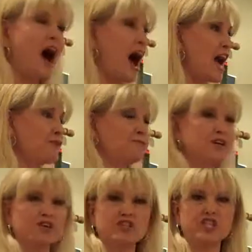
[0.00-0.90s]
I
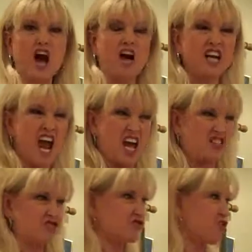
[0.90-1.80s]
feel young
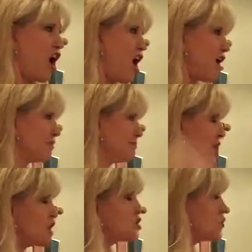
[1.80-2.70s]
and strong.
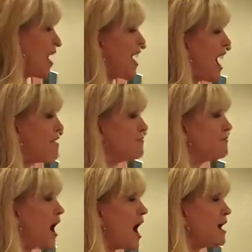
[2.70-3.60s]
Do I have
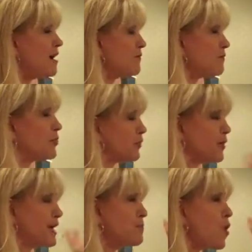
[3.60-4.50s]

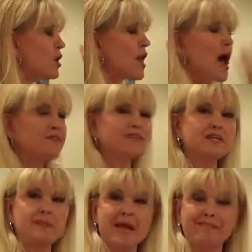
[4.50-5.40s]
3 more lives
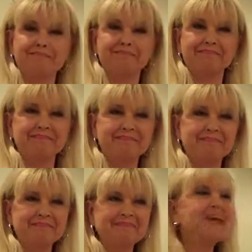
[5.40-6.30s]
in me?
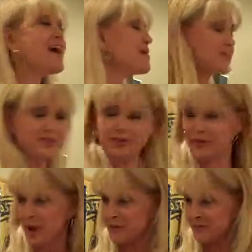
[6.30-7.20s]
Yes, Mr.
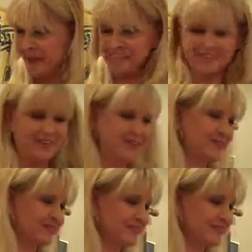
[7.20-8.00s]
Toastmaster.